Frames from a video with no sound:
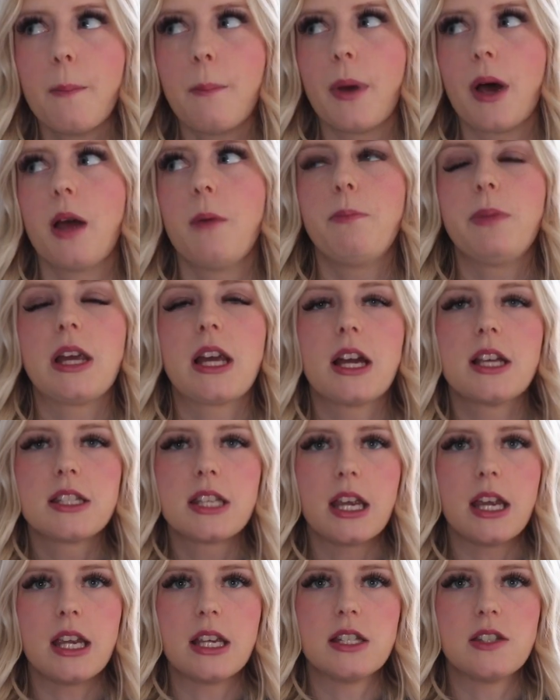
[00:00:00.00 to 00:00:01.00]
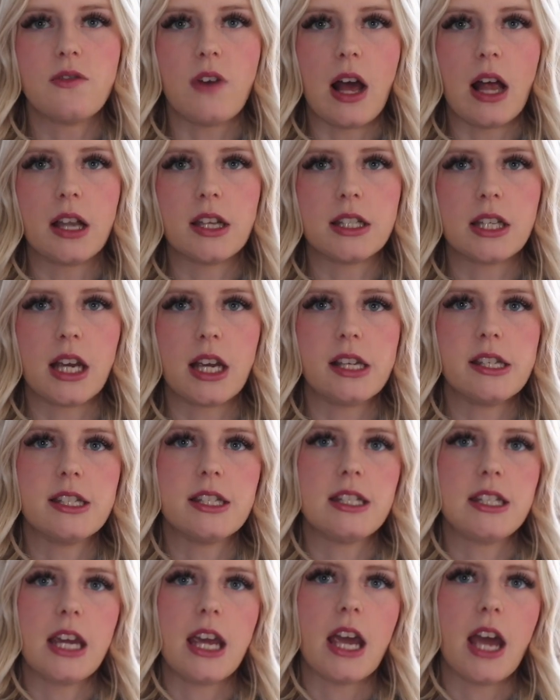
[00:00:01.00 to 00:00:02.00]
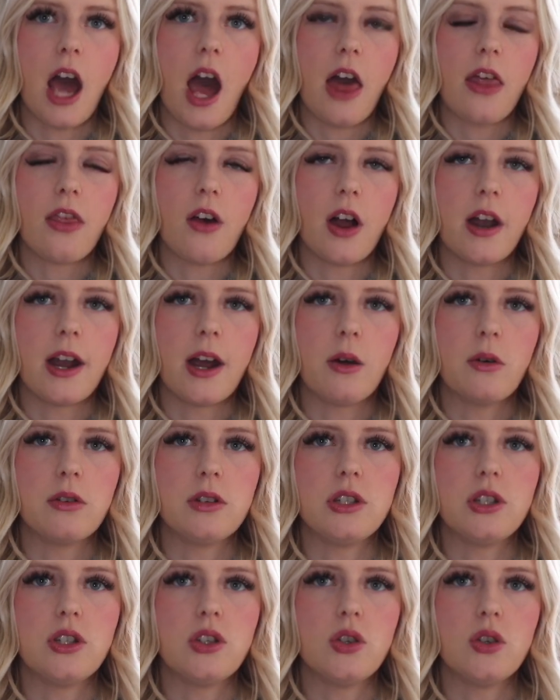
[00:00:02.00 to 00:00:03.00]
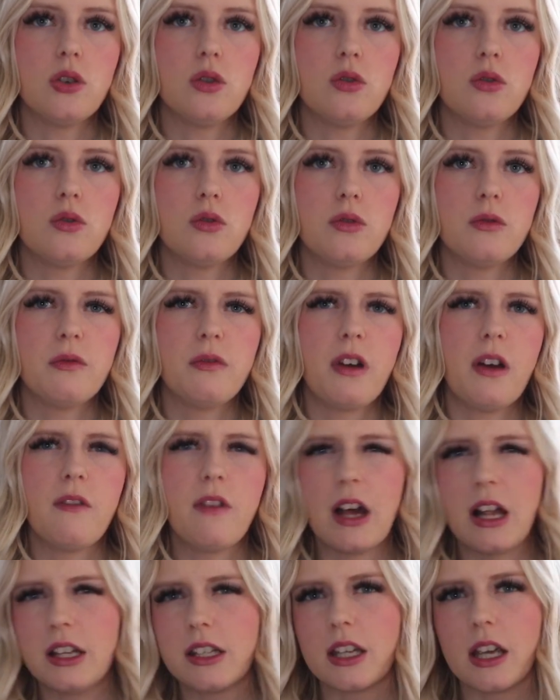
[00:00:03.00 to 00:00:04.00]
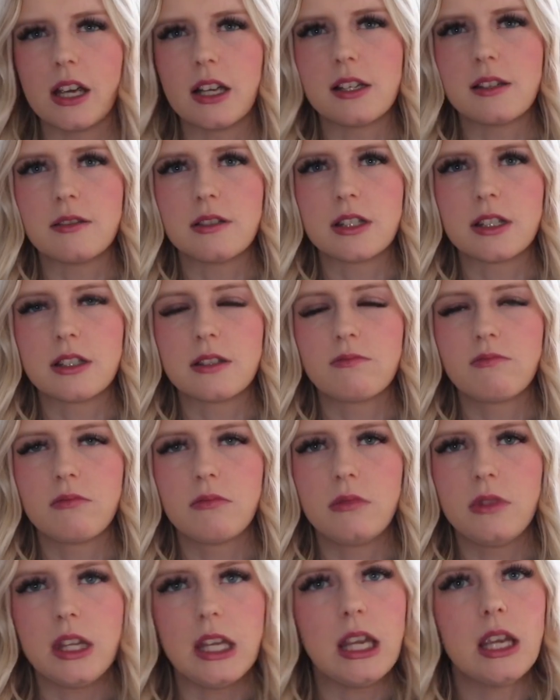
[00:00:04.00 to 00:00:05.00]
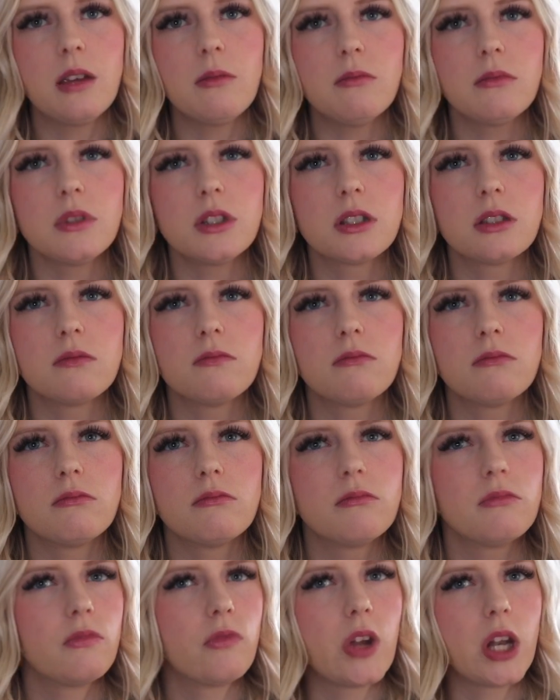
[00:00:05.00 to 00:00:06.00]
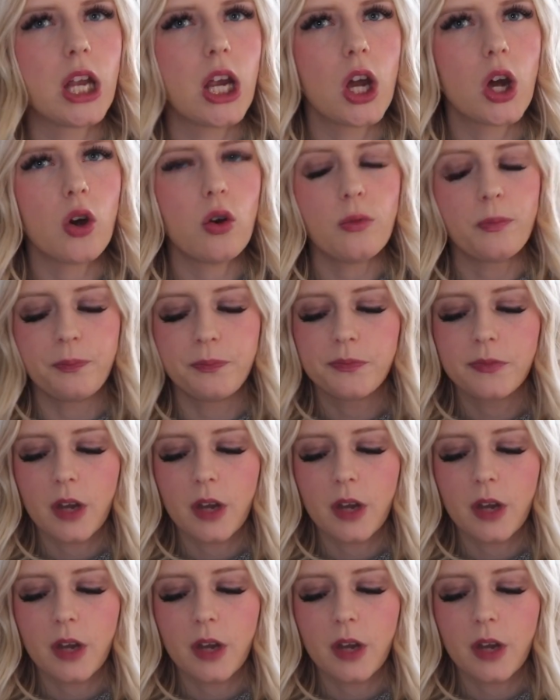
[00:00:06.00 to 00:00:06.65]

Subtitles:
But because it is Valentine's Day, I thought I would do a Valentine's themed video.